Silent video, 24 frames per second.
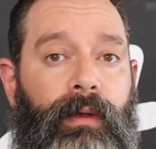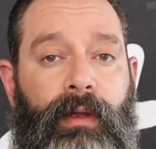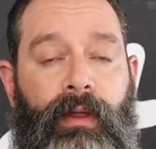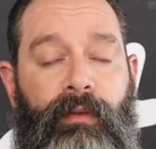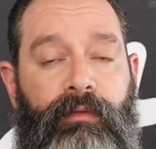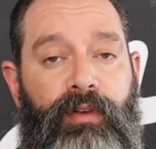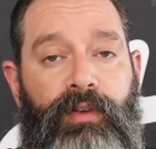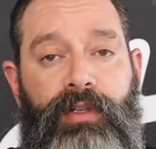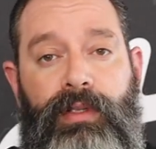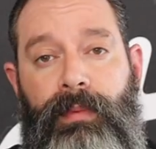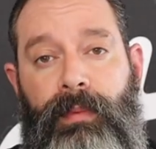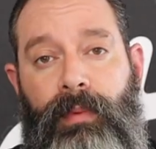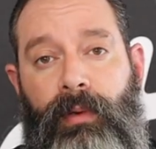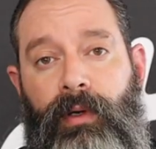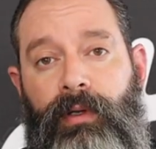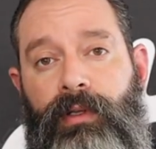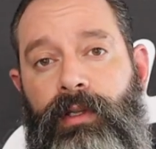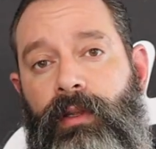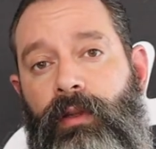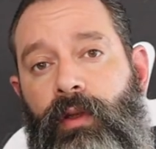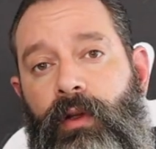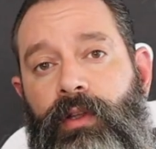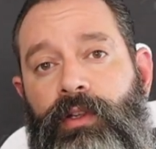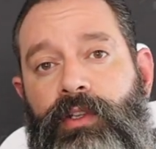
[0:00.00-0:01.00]
Give your support
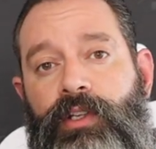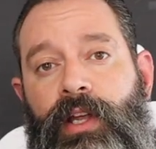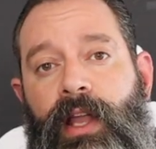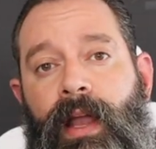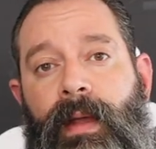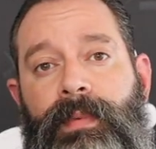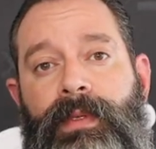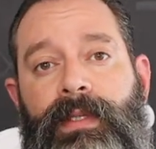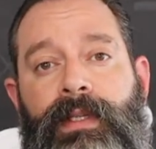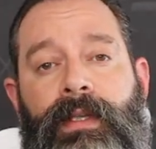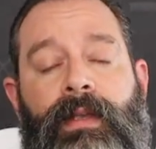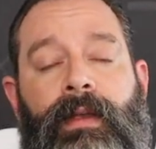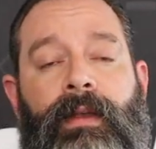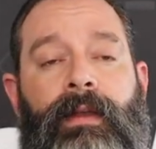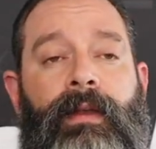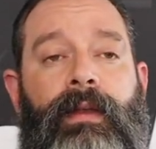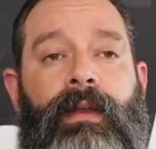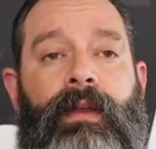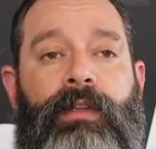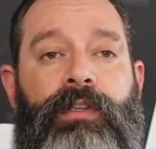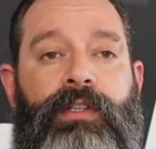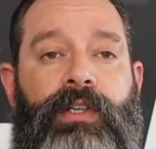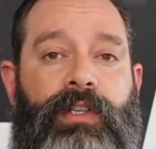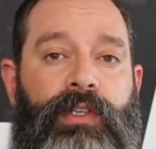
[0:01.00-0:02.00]
to local shops.
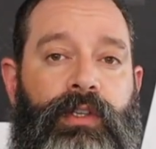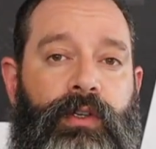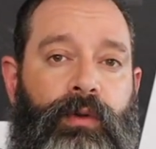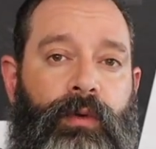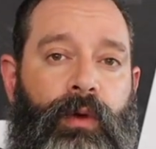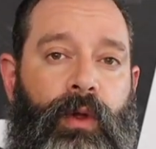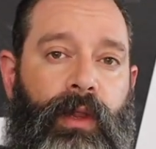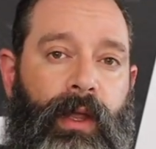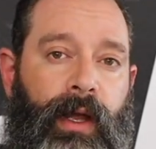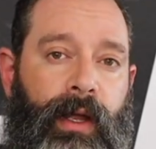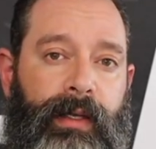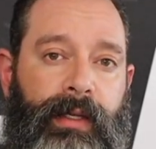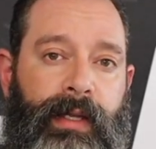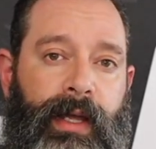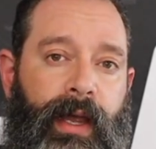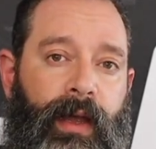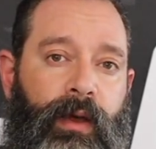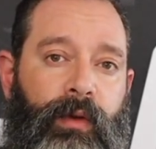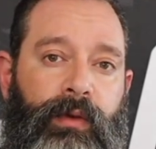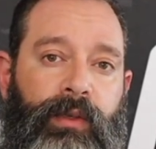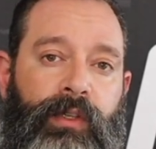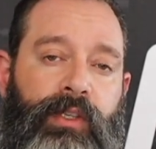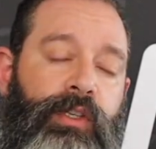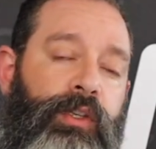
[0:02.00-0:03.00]
Just scroll on
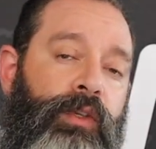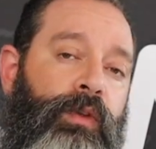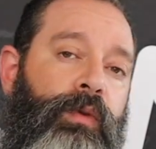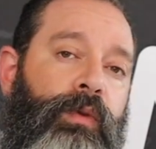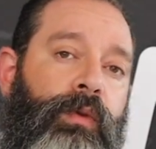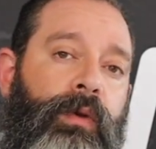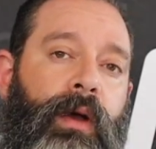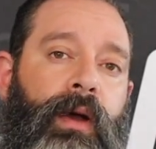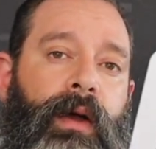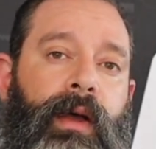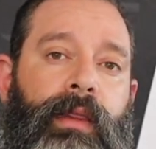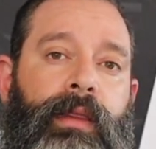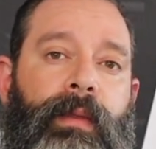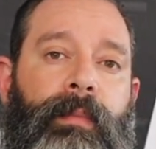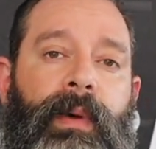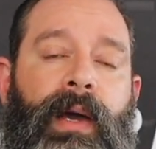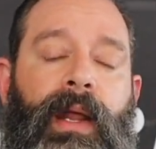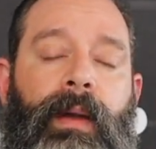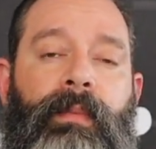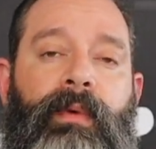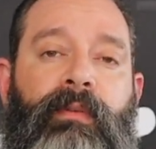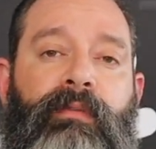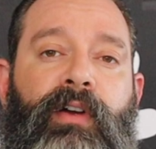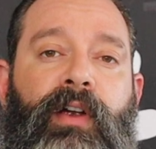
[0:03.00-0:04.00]
down to the
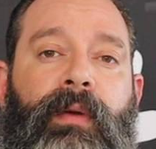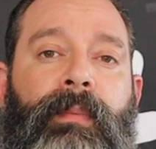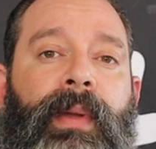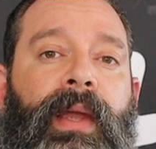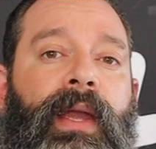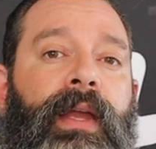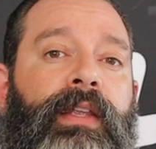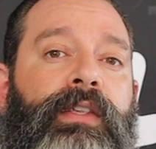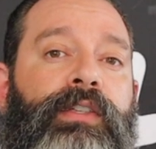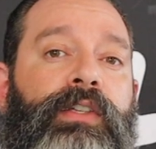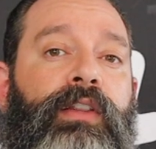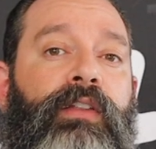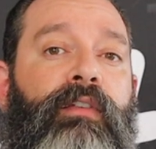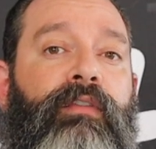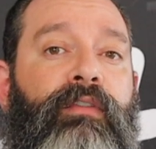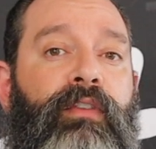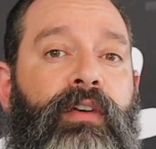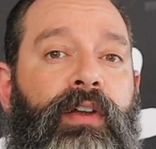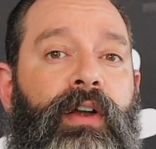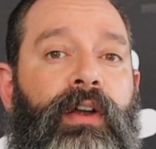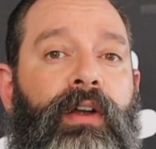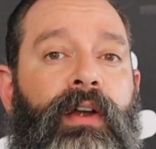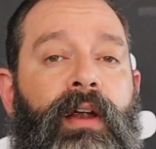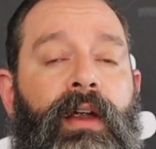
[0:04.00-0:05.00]
bottom of our page in the
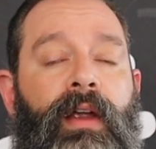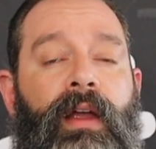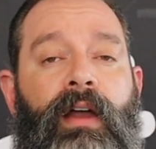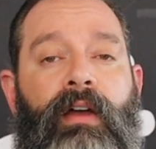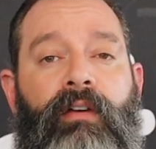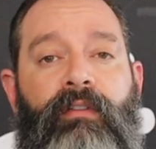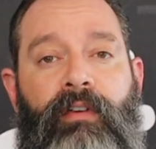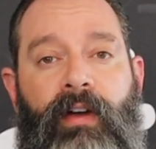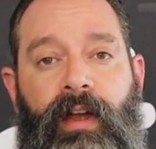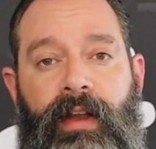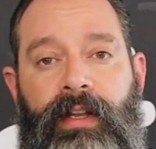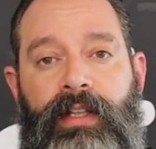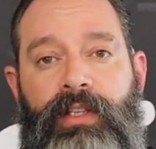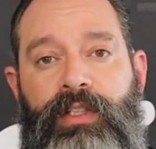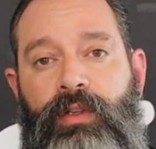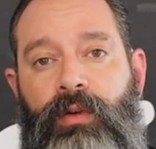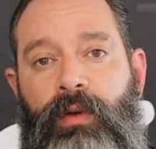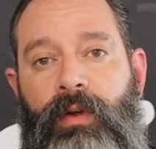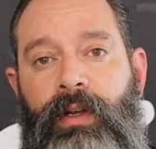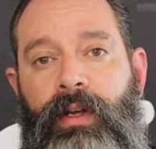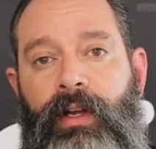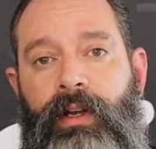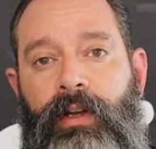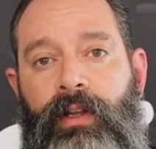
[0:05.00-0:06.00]
footer, find a
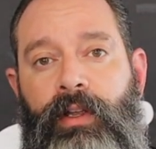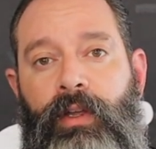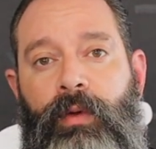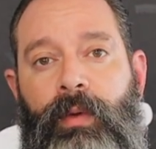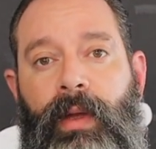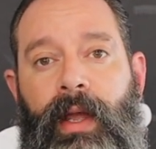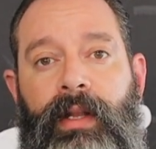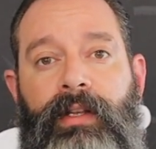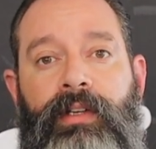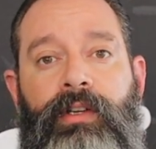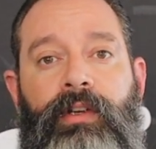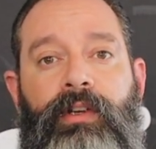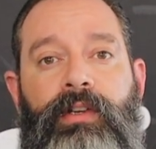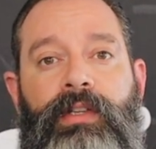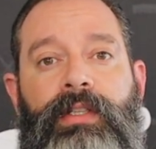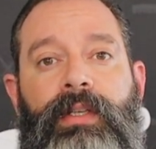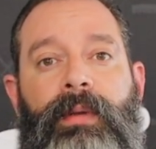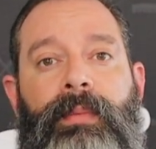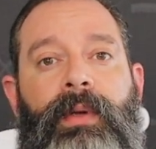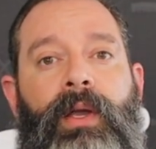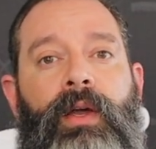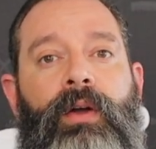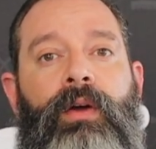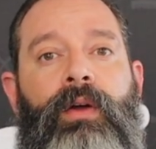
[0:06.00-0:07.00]
store near you, enter your
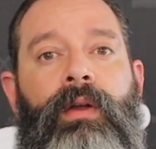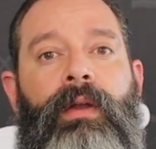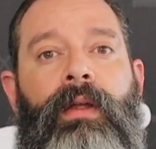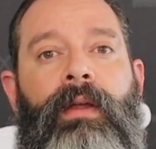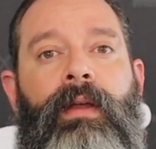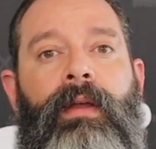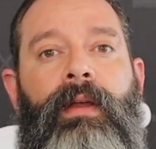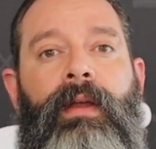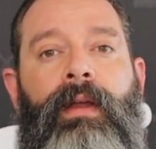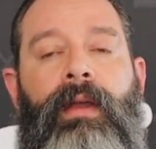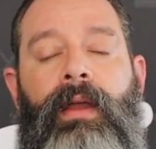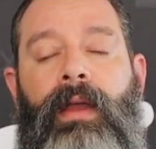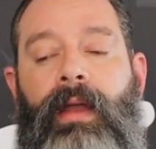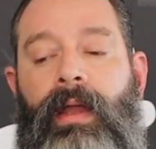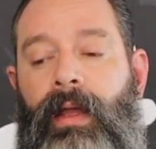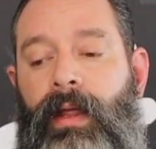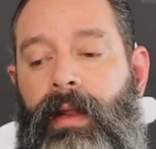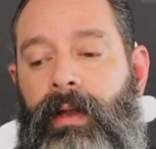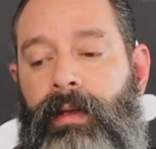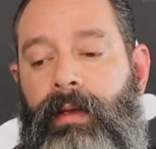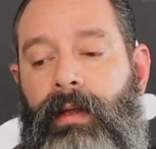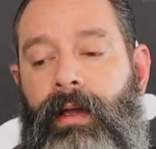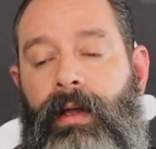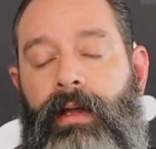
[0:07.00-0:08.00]
zip code,
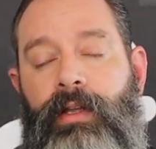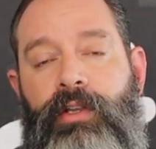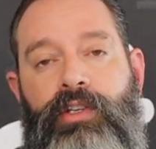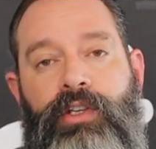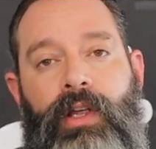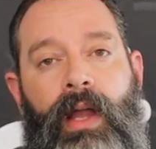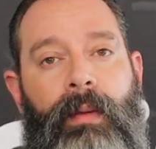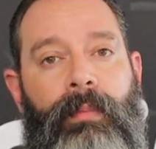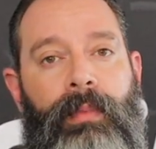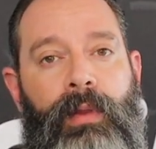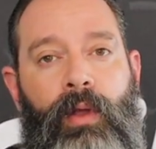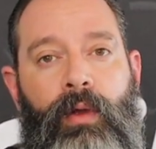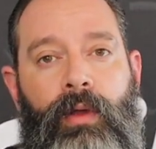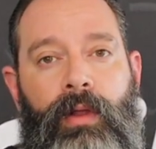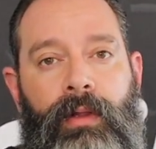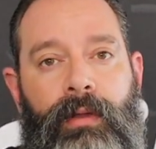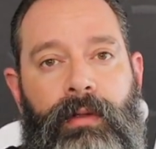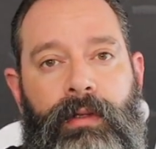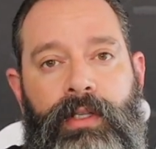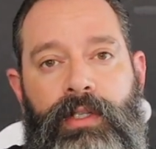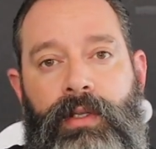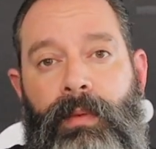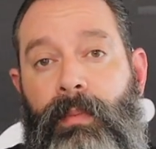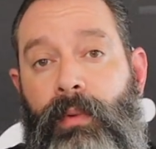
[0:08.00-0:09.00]
and shop
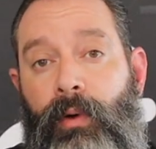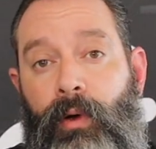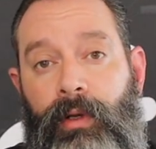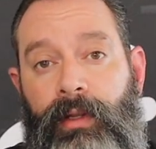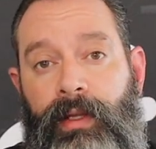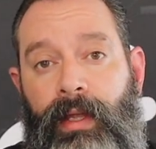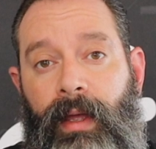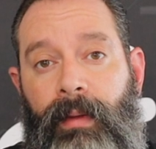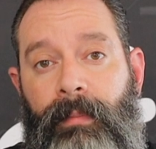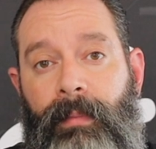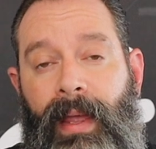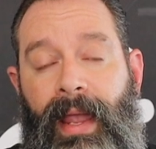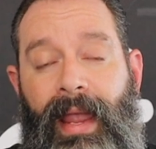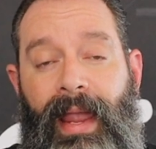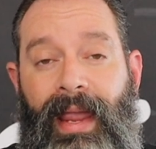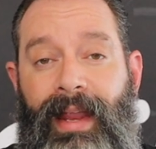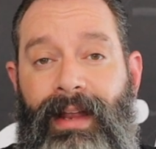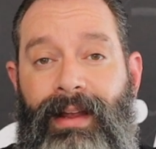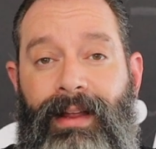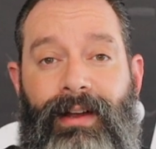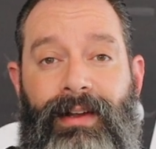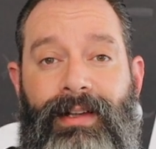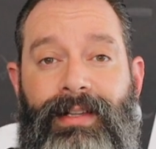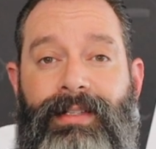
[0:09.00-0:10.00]
local. Support them
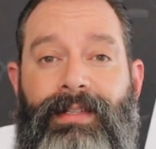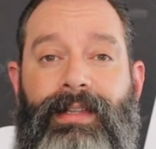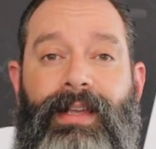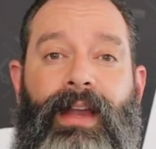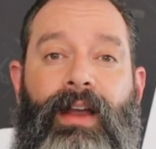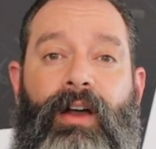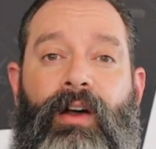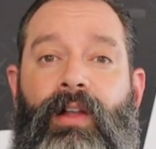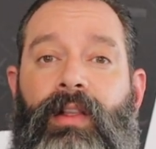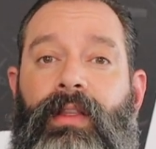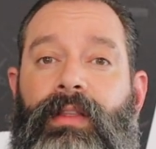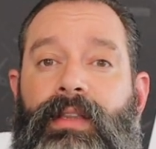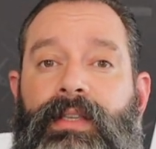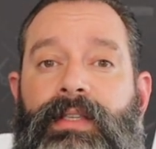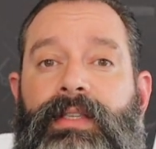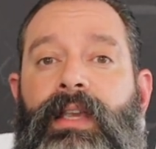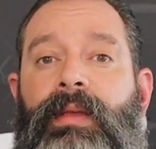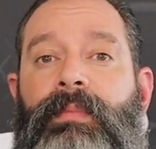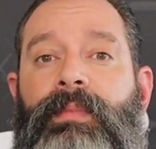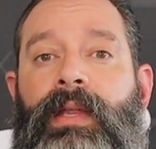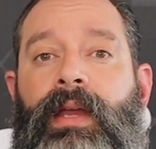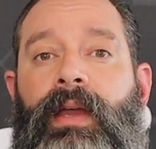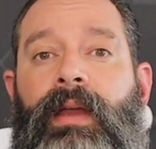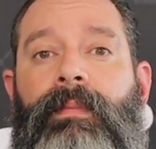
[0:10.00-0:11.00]
and us all at the
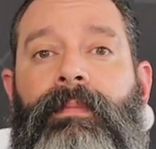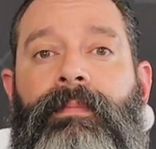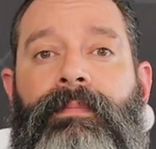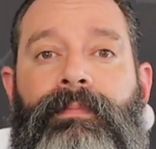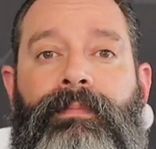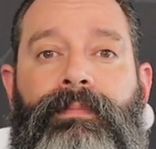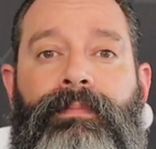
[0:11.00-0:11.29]
same time.